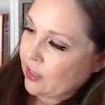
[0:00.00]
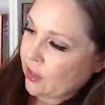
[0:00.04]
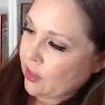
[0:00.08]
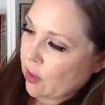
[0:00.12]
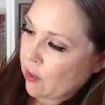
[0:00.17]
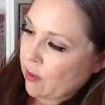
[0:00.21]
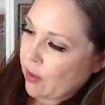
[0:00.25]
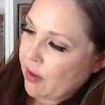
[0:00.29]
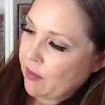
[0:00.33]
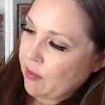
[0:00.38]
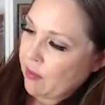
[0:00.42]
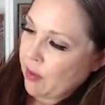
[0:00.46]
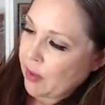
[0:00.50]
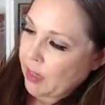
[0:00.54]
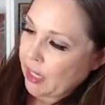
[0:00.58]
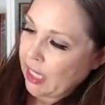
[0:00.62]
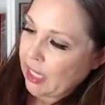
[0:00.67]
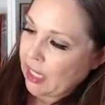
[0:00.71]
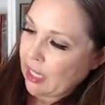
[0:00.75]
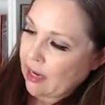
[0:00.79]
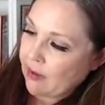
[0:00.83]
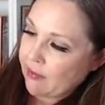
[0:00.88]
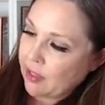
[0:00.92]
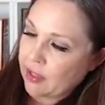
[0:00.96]
And so we
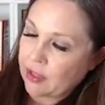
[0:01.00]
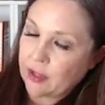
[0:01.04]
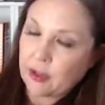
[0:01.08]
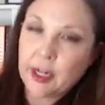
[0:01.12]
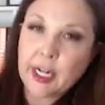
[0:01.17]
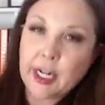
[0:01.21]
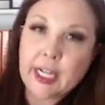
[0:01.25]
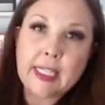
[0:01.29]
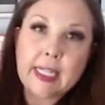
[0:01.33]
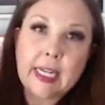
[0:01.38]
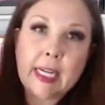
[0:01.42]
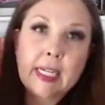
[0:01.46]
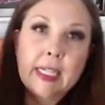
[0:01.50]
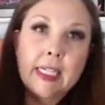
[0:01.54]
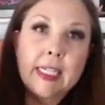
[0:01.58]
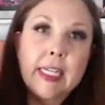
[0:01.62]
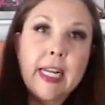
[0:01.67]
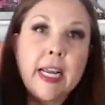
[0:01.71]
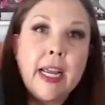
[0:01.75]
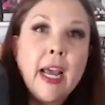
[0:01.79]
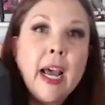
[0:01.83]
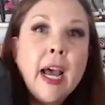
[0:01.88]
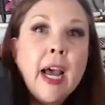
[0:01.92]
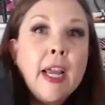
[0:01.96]
really love the
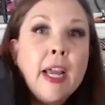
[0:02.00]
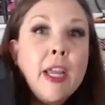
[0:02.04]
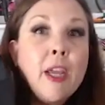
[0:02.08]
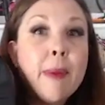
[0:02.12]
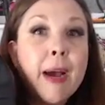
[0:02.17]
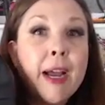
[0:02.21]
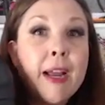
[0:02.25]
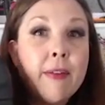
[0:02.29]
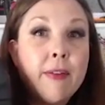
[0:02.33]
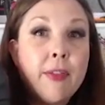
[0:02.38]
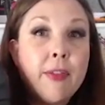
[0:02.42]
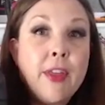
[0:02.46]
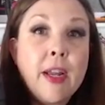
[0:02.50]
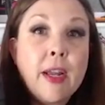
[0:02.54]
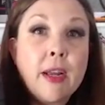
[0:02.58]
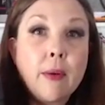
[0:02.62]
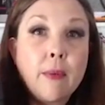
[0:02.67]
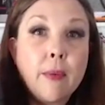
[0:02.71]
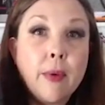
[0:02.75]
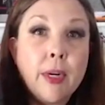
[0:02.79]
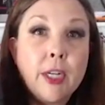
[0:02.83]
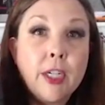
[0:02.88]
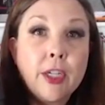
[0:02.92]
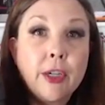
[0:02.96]
3060. You might
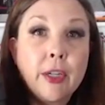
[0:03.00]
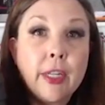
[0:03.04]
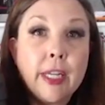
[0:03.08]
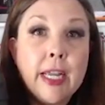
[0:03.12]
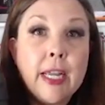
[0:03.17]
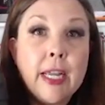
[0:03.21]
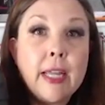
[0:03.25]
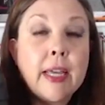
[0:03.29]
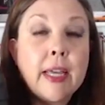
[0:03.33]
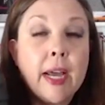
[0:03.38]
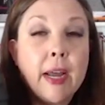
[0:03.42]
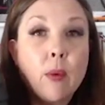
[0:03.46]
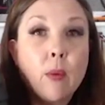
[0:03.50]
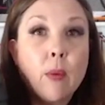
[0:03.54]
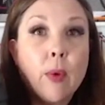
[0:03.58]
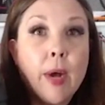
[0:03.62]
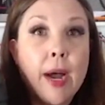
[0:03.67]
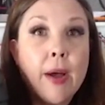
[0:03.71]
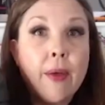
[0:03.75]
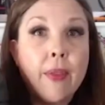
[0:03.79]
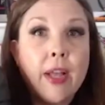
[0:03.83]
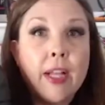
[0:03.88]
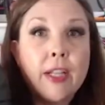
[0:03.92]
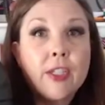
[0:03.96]
think originally
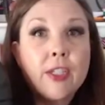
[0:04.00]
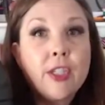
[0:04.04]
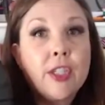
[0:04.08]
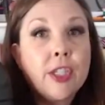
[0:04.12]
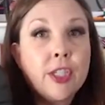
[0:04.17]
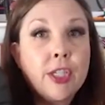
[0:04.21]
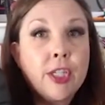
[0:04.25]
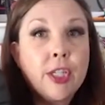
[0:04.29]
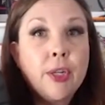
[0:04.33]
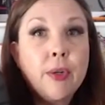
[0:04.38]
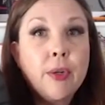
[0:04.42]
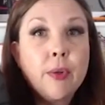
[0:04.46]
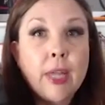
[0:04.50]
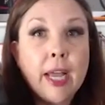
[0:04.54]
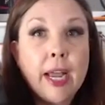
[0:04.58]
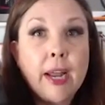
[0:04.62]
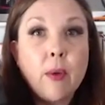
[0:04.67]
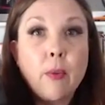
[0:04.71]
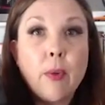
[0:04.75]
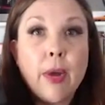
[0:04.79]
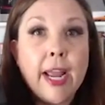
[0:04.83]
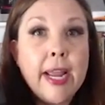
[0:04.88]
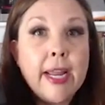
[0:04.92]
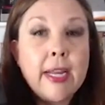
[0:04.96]
that, wow, that's just
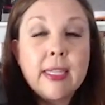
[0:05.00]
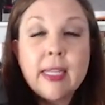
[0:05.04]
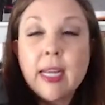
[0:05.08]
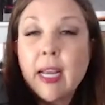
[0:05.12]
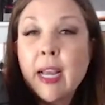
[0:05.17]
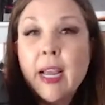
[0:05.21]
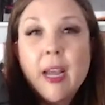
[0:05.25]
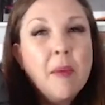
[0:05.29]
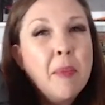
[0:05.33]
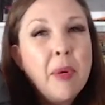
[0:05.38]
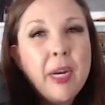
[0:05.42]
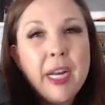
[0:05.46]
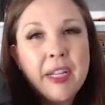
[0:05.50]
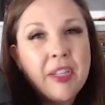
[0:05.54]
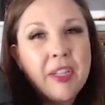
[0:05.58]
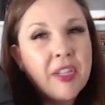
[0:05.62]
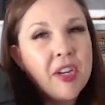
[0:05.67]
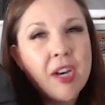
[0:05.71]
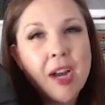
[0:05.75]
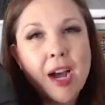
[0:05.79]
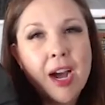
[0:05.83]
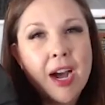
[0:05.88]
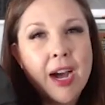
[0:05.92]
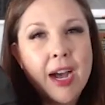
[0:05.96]
too lightweight,
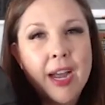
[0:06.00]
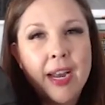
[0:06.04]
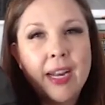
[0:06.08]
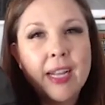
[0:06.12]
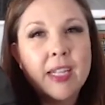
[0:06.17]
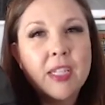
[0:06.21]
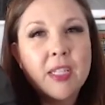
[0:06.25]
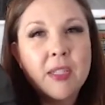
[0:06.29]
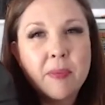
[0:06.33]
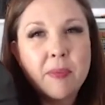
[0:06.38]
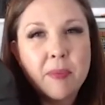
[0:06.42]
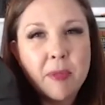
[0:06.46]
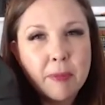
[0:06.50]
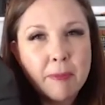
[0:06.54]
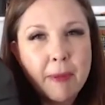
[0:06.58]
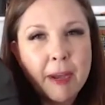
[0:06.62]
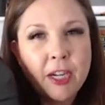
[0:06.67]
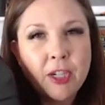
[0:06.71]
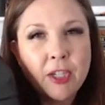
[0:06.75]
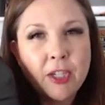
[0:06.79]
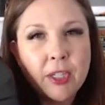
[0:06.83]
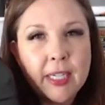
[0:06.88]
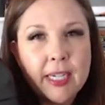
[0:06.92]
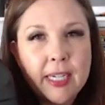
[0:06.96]
but it's not.
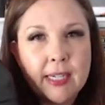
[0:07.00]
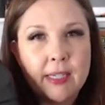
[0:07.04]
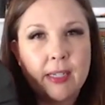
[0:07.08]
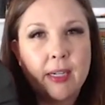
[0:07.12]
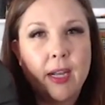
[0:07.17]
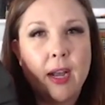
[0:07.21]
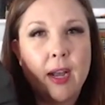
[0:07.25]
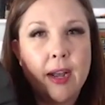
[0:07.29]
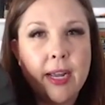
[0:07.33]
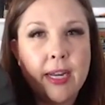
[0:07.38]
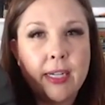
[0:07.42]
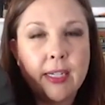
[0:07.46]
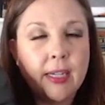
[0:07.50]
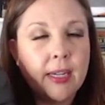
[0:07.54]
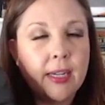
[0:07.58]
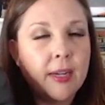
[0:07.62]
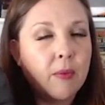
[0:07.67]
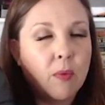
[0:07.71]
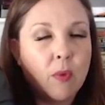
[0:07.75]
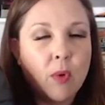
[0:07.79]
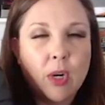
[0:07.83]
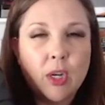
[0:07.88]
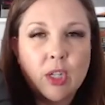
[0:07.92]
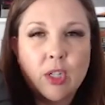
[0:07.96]
It's specially
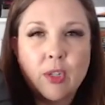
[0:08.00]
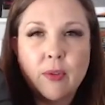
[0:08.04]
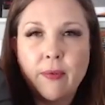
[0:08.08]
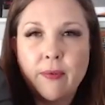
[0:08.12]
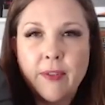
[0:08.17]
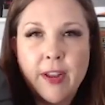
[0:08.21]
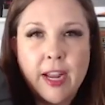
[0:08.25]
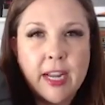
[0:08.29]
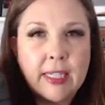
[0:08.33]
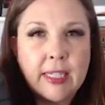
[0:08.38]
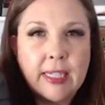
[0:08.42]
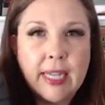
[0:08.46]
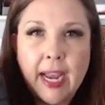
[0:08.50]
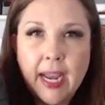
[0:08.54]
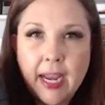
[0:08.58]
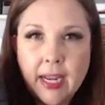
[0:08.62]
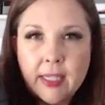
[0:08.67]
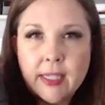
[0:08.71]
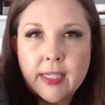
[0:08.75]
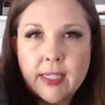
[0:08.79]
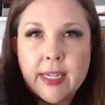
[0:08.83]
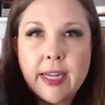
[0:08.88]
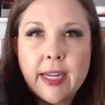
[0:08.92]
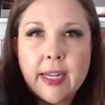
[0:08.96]
designed. It works
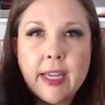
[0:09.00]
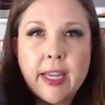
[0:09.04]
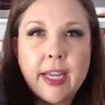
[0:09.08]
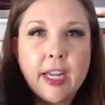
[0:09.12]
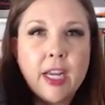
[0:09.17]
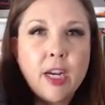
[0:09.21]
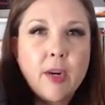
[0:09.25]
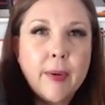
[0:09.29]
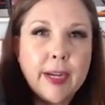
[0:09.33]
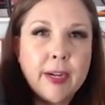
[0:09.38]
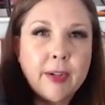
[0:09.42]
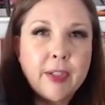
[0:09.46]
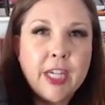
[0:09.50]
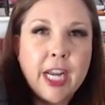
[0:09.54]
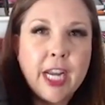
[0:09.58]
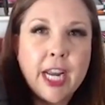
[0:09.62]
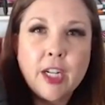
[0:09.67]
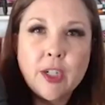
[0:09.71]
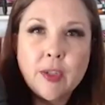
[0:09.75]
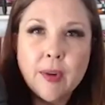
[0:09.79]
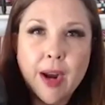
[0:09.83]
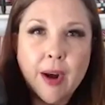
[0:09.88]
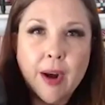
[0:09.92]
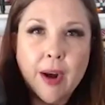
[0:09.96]
fantastic in
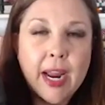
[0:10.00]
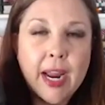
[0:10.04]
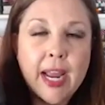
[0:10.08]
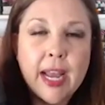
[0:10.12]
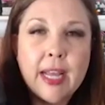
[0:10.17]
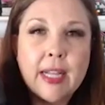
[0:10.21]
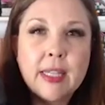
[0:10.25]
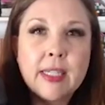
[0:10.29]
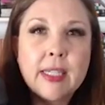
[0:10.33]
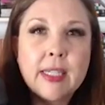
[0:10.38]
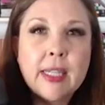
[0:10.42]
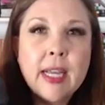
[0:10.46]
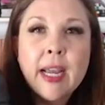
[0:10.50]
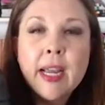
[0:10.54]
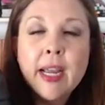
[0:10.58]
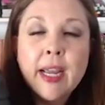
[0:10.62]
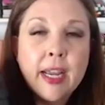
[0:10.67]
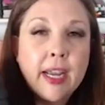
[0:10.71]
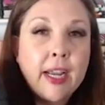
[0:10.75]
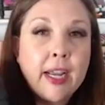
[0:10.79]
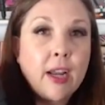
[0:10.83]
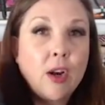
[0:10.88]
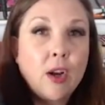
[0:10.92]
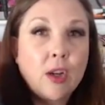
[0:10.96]
quick change rear
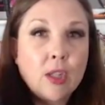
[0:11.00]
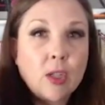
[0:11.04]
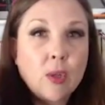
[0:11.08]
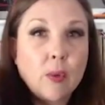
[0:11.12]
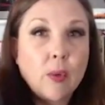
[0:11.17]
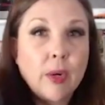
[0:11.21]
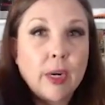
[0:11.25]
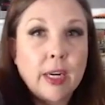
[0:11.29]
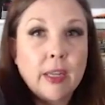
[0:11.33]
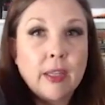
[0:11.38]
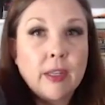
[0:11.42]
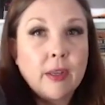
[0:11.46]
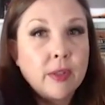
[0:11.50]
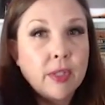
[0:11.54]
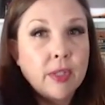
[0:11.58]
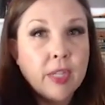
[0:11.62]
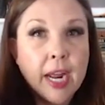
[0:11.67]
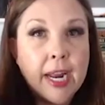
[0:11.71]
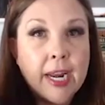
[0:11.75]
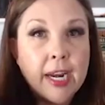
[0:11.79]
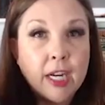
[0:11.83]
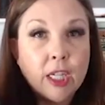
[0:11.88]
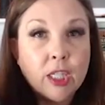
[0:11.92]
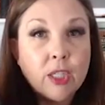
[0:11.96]
ends. It can also work
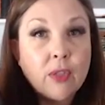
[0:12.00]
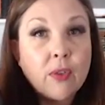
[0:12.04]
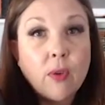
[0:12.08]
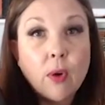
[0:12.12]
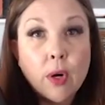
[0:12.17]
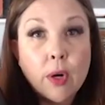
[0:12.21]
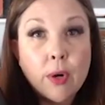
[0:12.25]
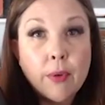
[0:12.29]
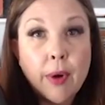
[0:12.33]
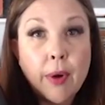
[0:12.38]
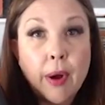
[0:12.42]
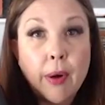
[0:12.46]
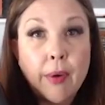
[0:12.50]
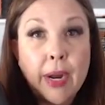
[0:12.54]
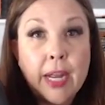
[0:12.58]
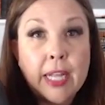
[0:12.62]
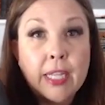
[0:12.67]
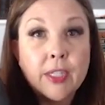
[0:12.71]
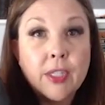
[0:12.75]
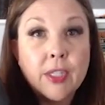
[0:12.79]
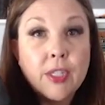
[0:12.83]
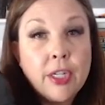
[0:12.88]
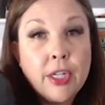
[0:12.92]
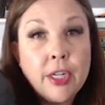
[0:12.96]
in those 9-inch Ford
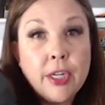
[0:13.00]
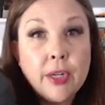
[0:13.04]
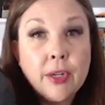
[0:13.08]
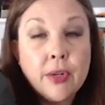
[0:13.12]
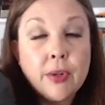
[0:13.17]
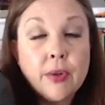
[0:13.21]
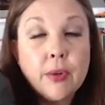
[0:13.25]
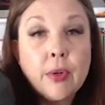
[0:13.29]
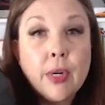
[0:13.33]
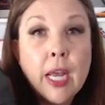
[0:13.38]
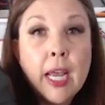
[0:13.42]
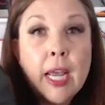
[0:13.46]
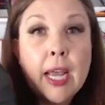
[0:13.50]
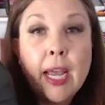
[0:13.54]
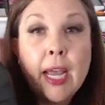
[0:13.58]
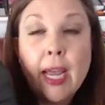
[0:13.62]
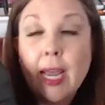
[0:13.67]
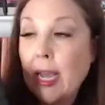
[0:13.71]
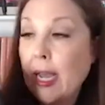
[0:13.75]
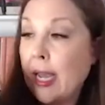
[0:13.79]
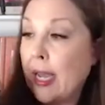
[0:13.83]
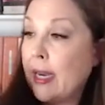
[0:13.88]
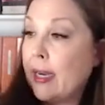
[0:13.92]
rear ends too.